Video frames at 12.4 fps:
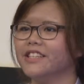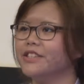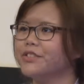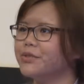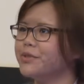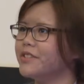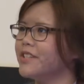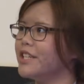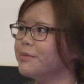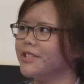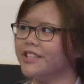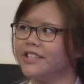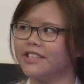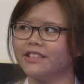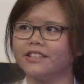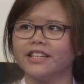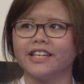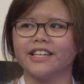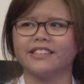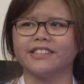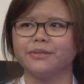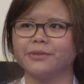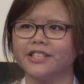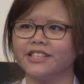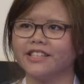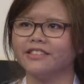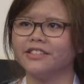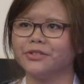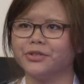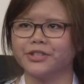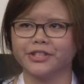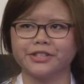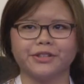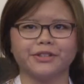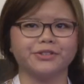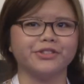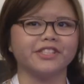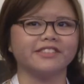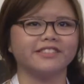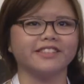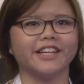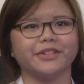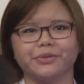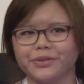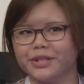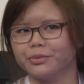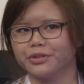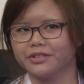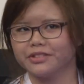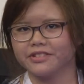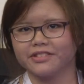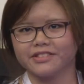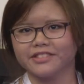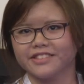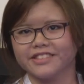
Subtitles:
So has anybody done literature, or you just like to read books?